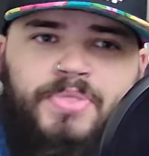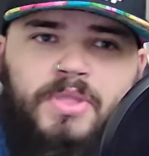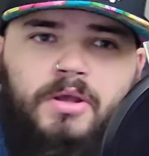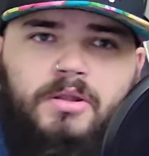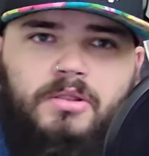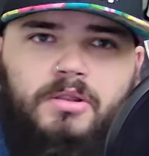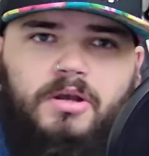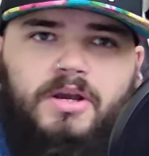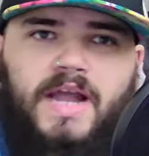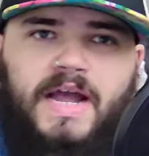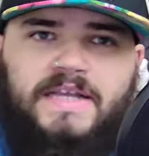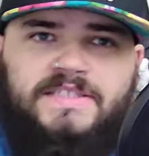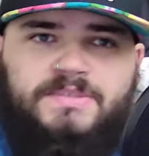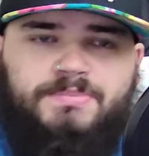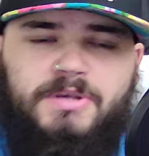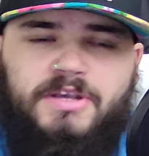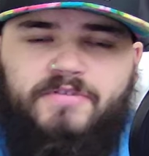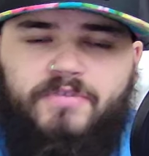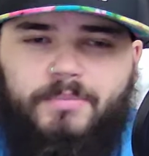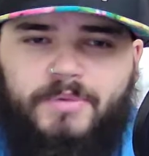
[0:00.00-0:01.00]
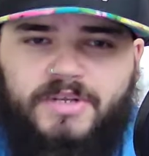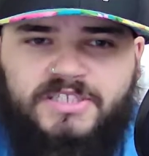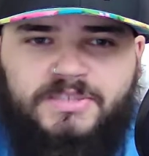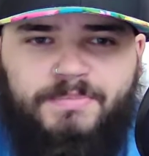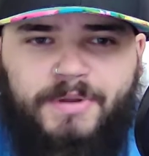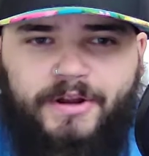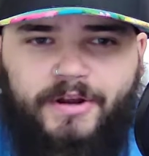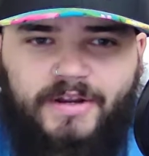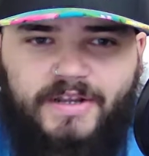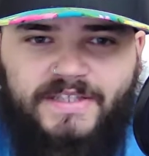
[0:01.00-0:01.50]
look, I speak from
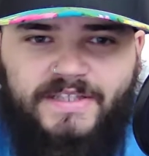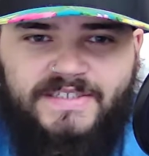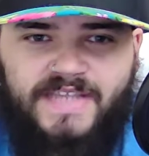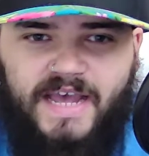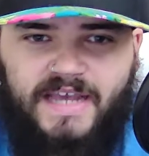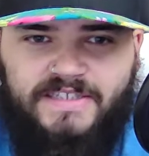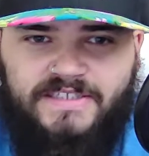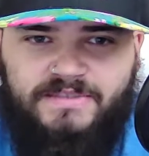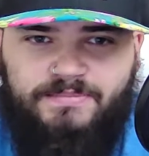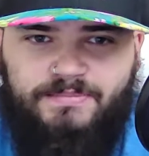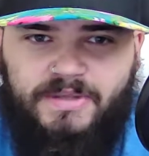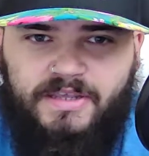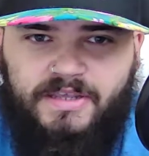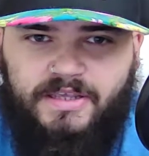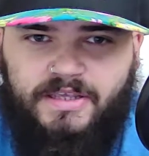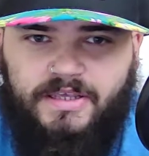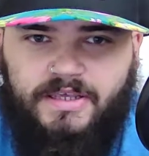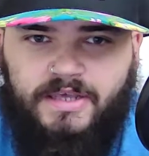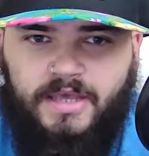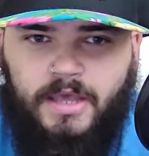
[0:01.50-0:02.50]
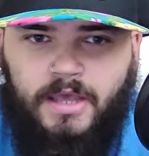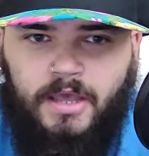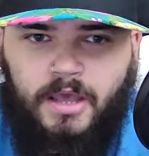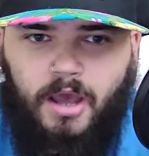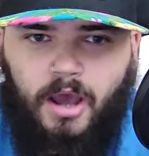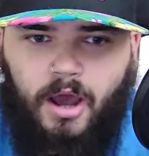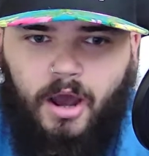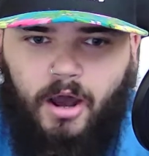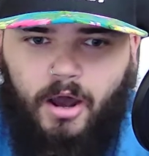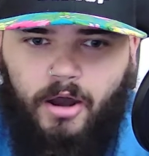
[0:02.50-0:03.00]
experience. I speak
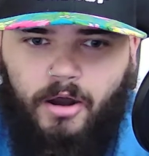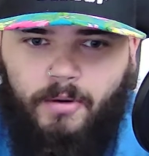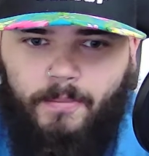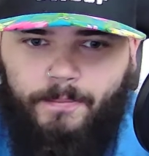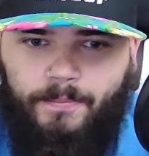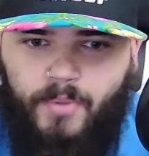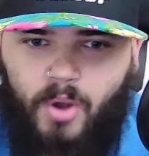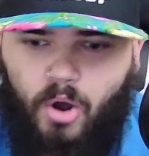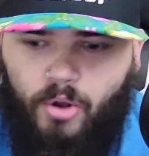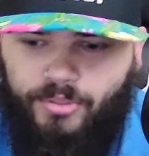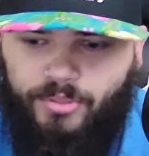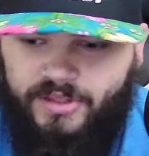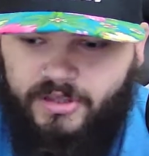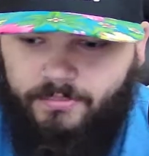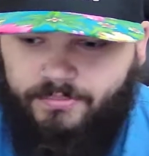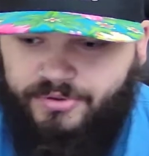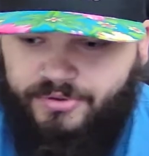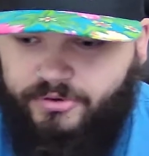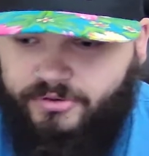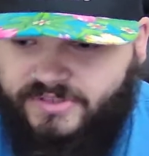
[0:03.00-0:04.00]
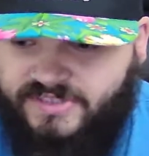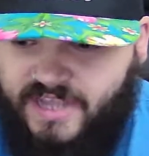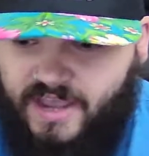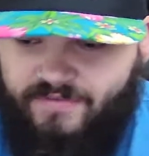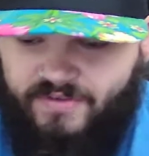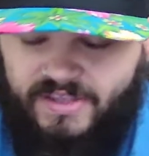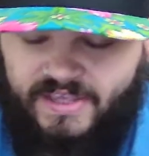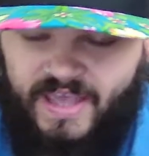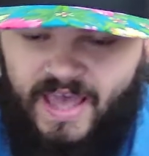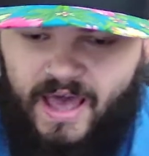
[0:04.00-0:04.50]
on the abuse
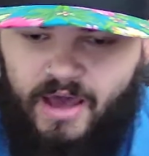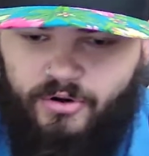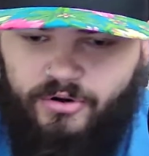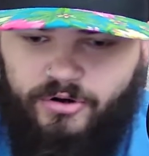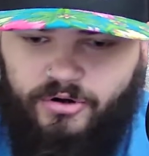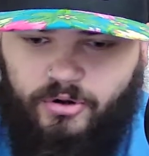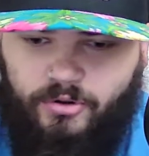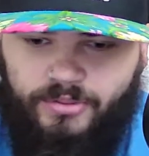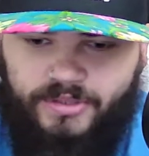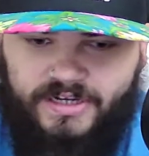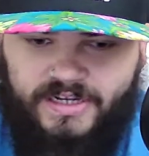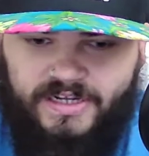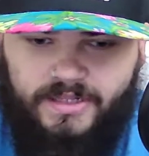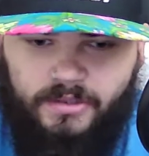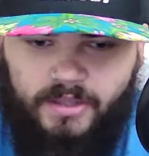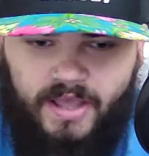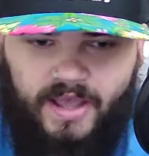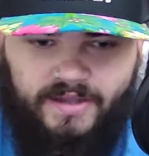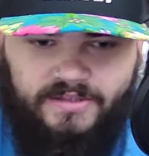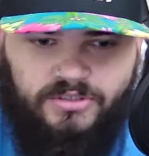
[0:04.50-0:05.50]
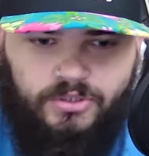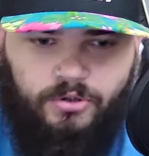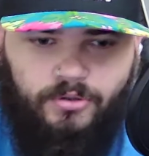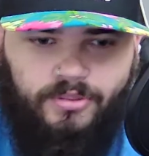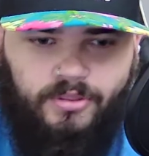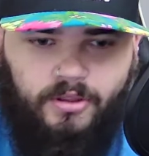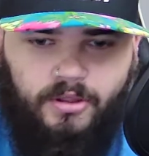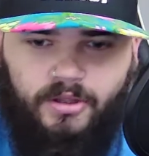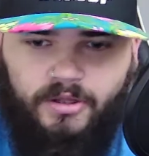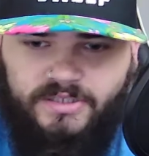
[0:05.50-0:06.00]
I've encountered, on the neglect,
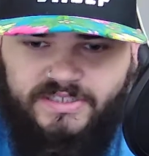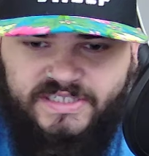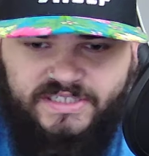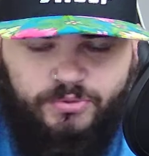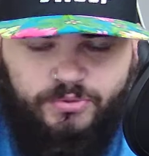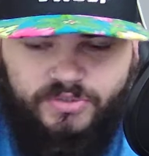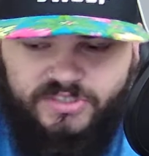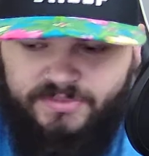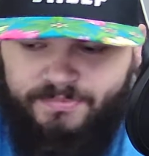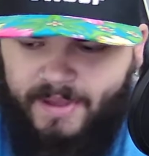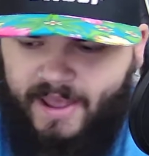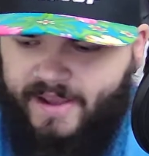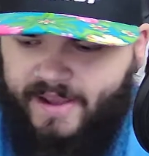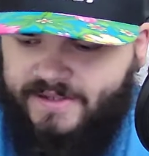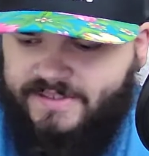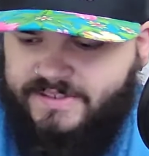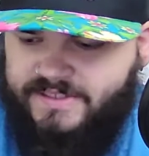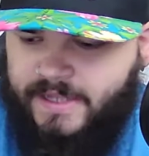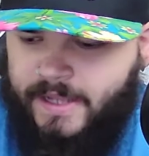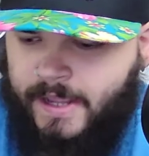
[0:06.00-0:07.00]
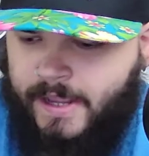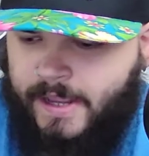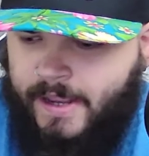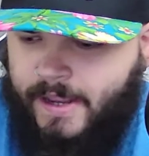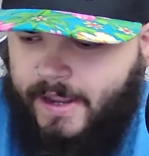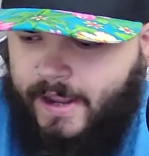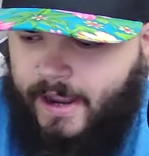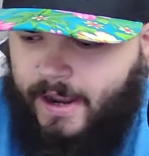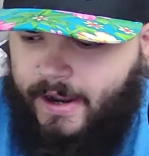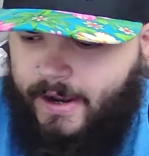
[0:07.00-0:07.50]
on the disrespect,
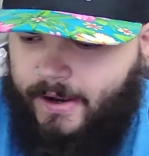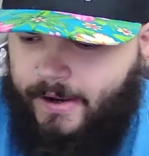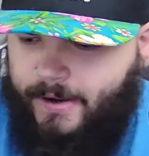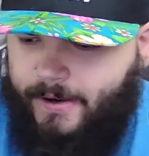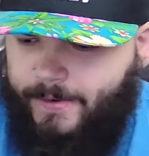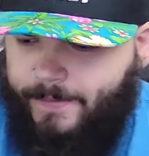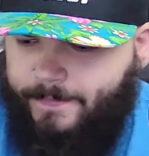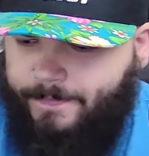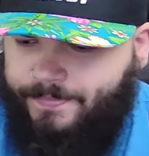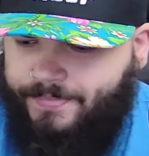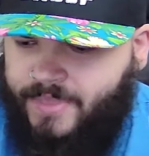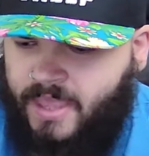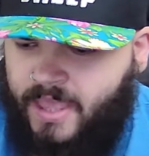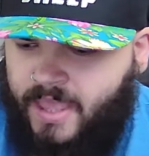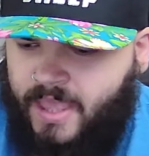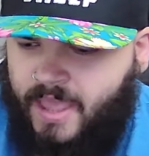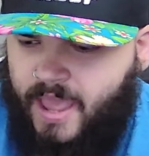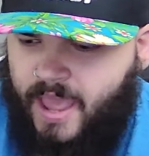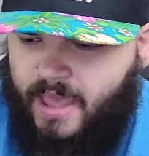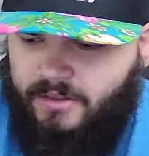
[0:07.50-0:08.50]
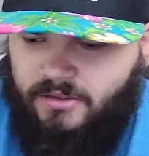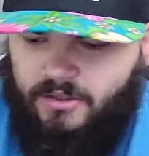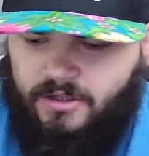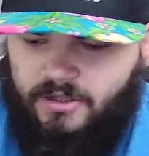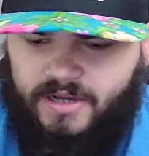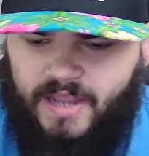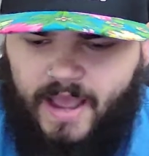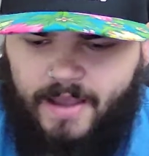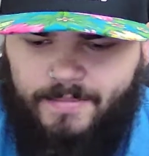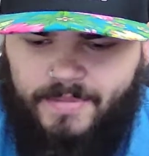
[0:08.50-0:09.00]
and
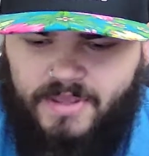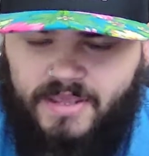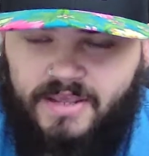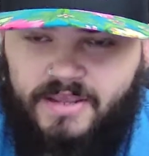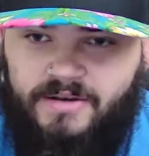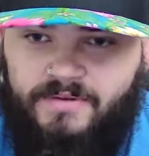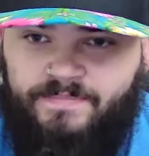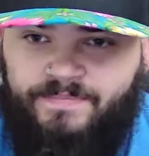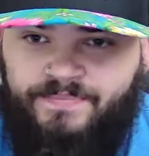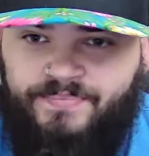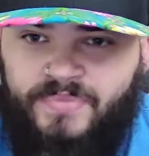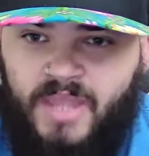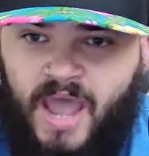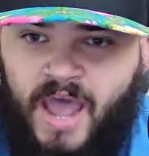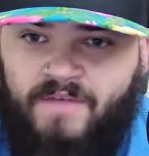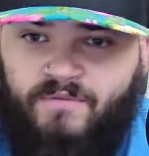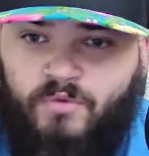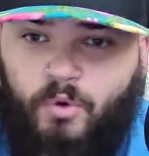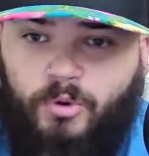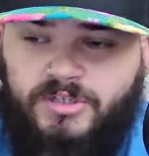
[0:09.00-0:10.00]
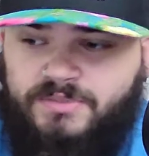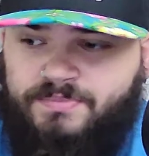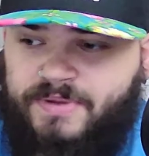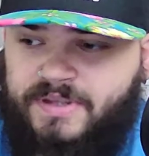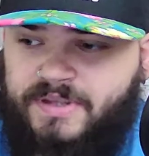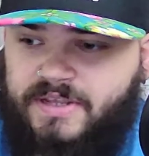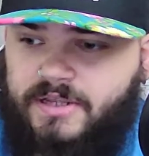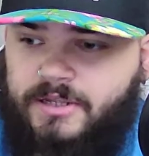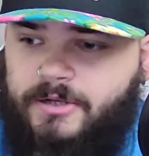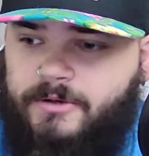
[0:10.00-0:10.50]
look, I mean, I've always
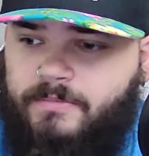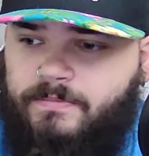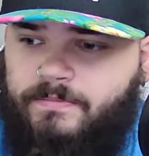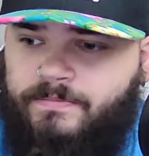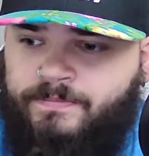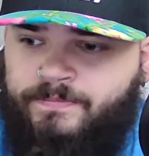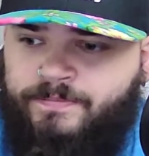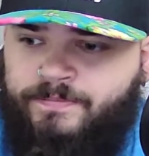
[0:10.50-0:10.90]
been